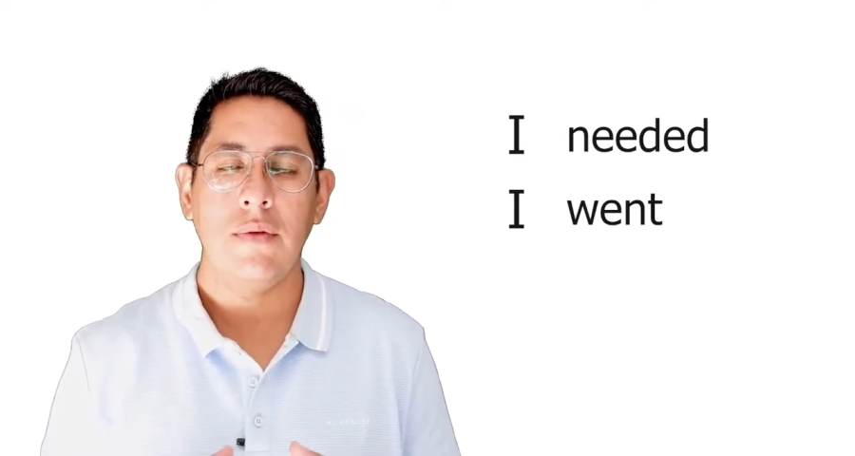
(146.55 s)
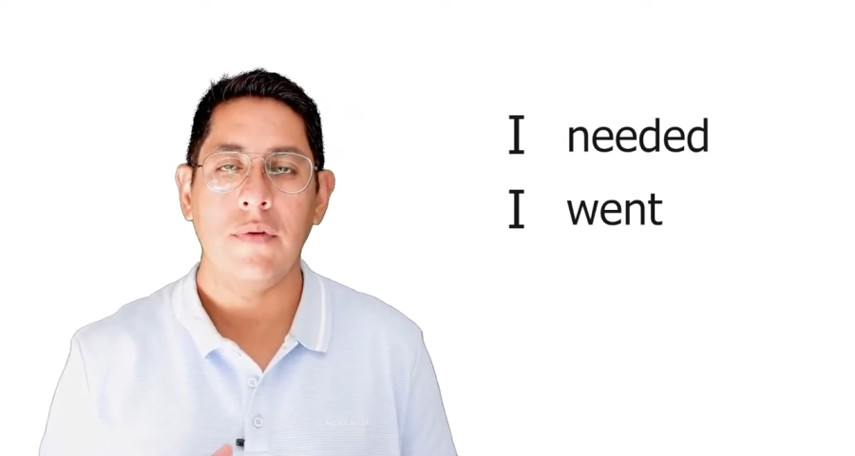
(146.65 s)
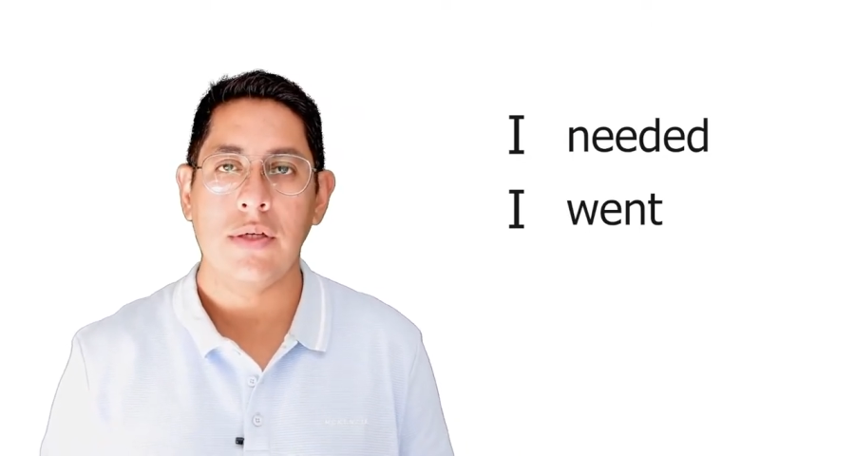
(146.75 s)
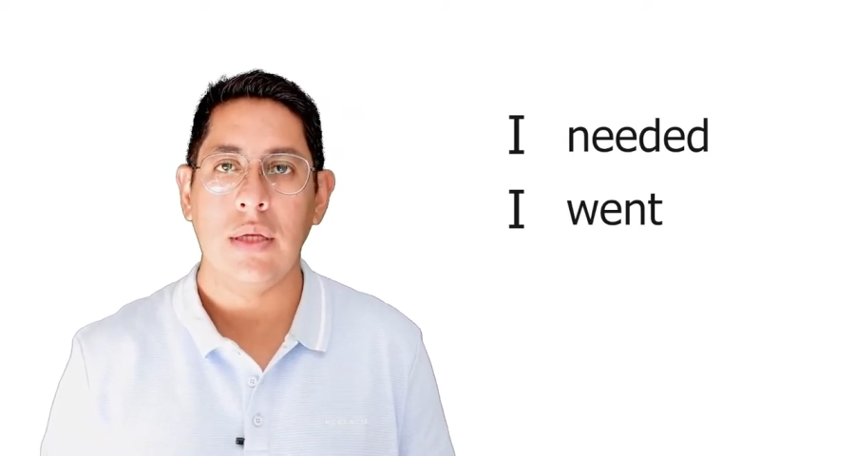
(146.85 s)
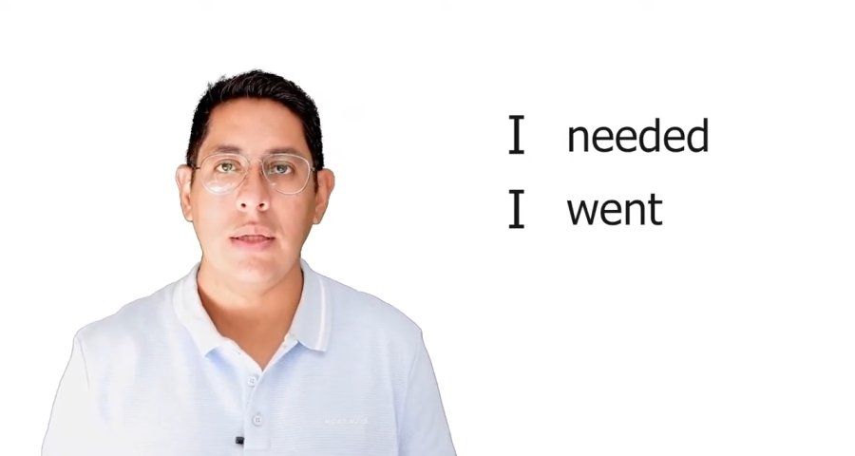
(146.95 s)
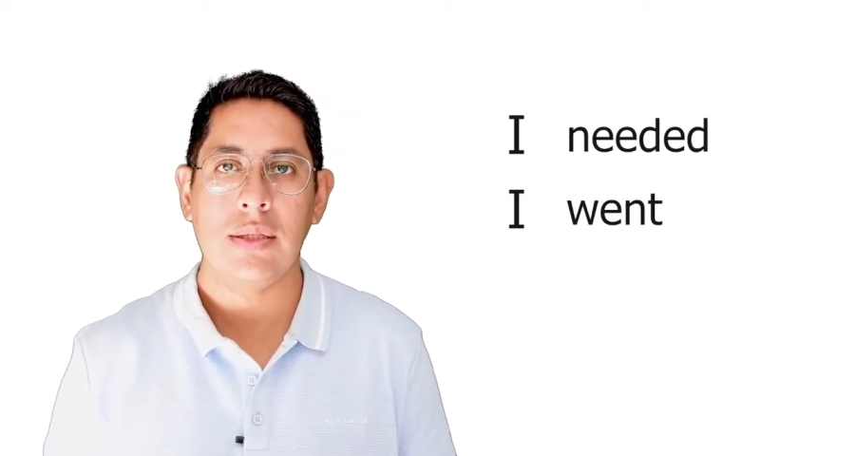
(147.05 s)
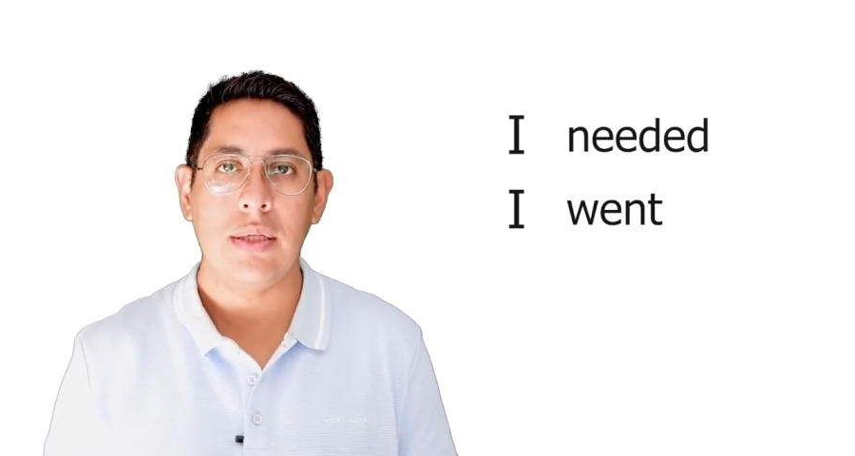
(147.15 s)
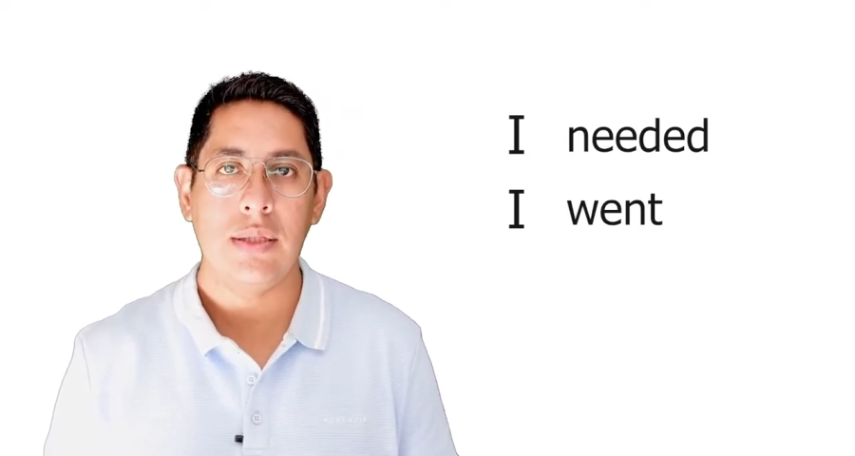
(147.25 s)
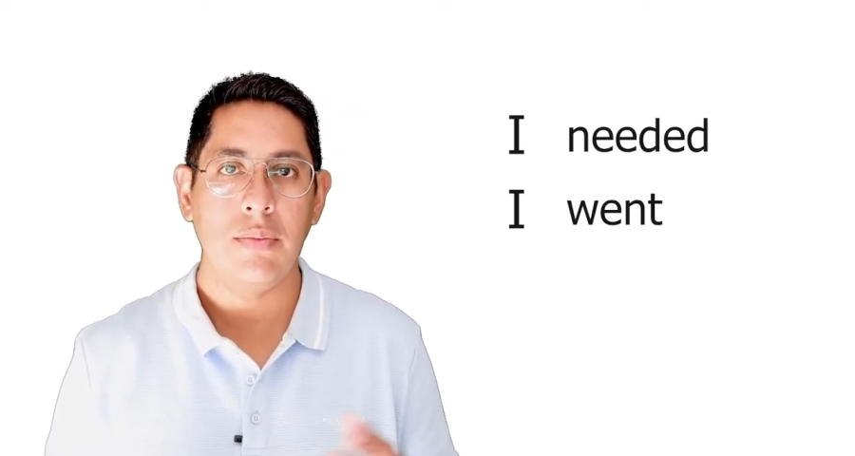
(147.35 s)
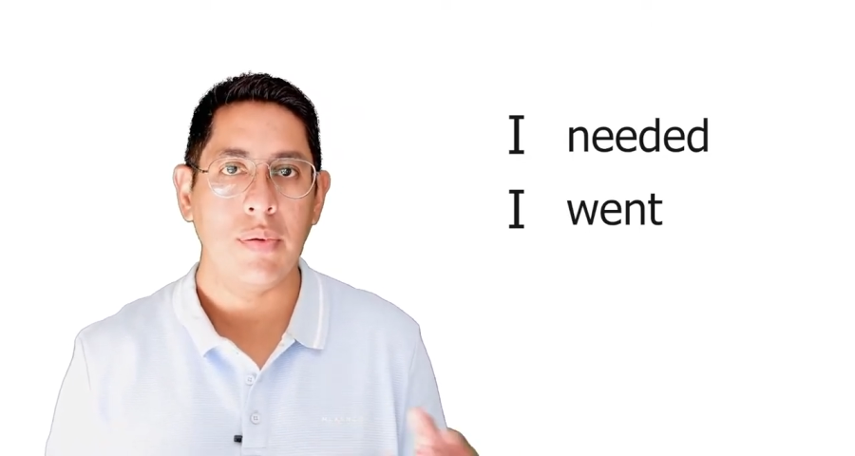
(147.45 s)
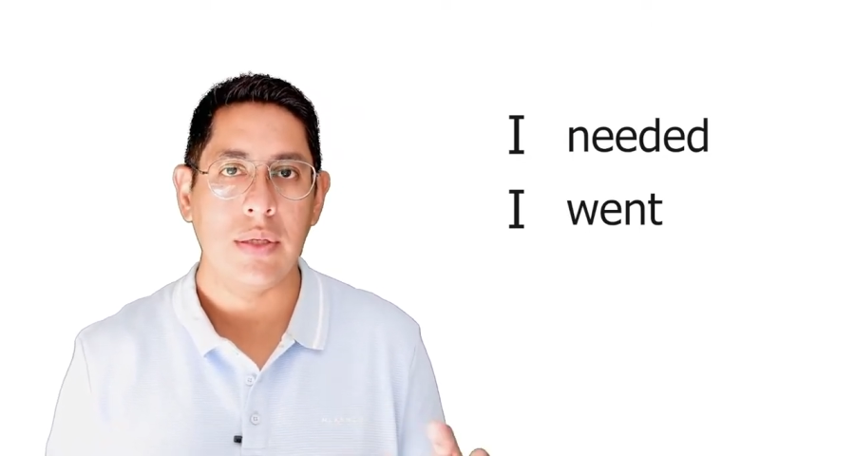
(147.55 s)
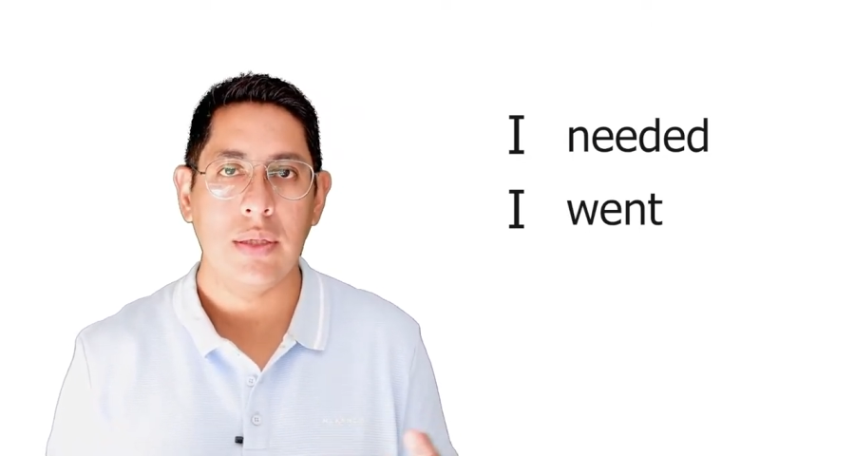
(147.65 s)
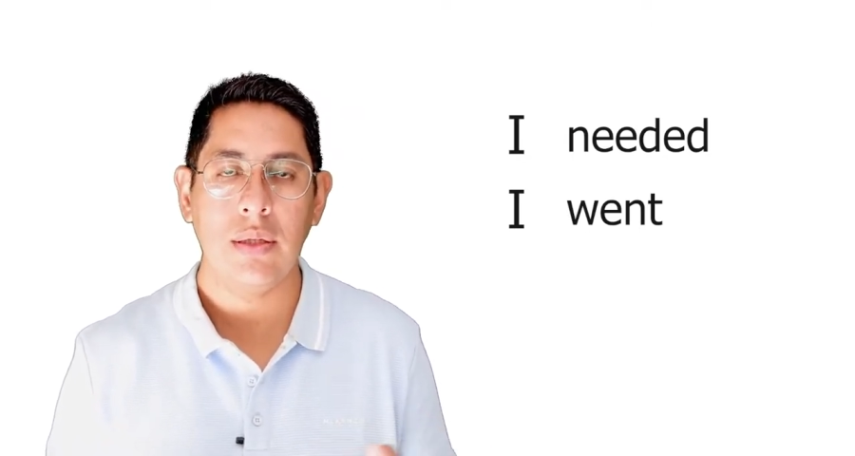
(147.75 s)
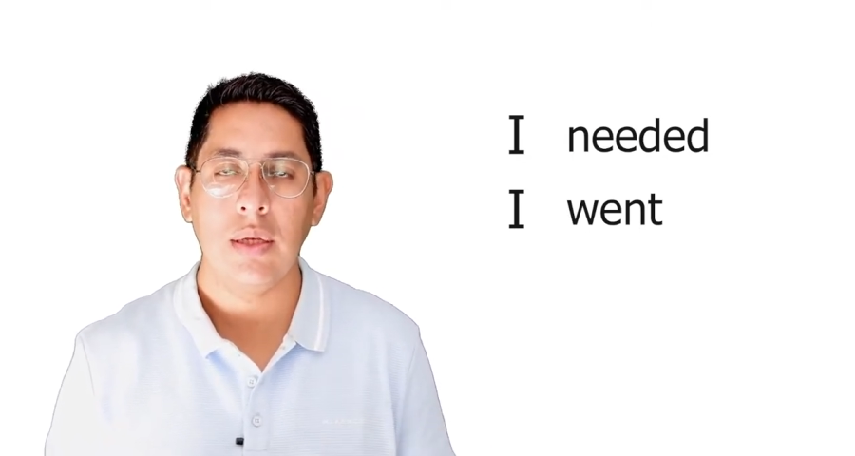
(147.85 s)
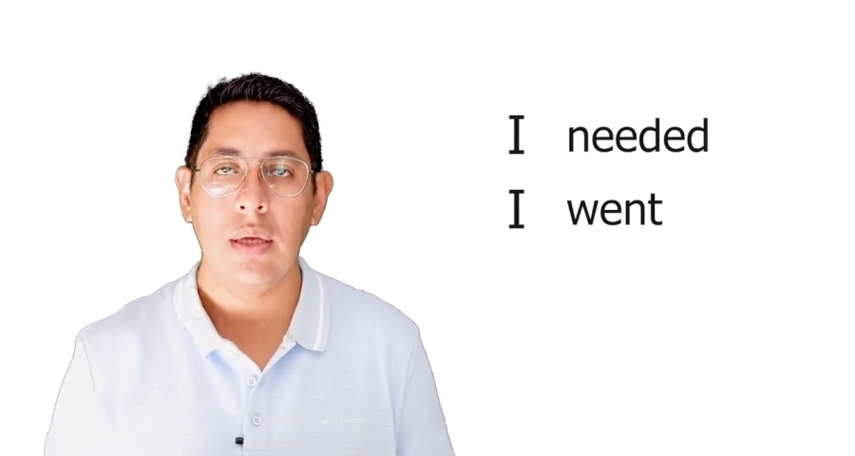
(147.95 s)
The first sentence is in
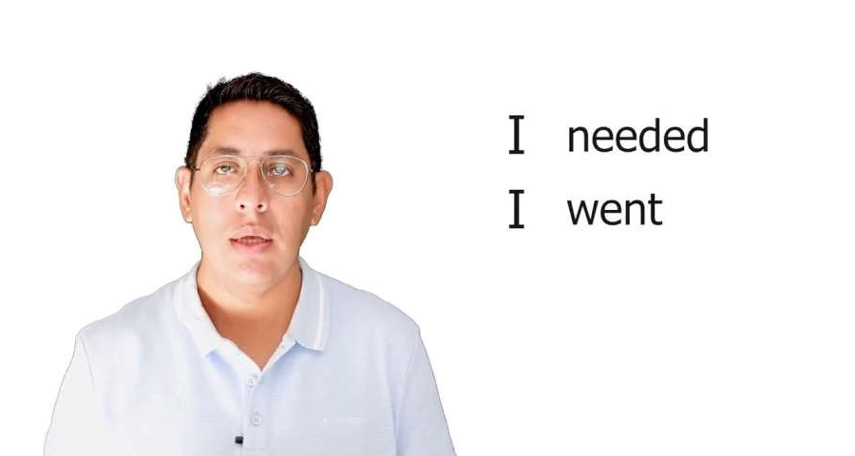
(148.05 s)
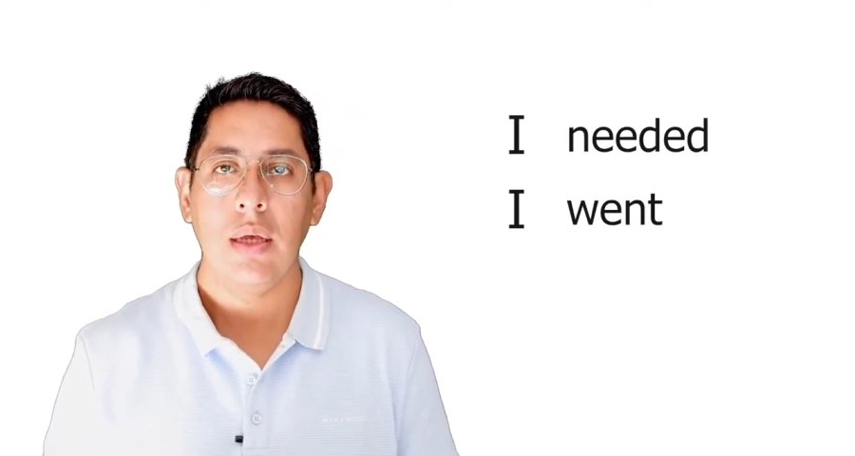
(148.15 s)
present.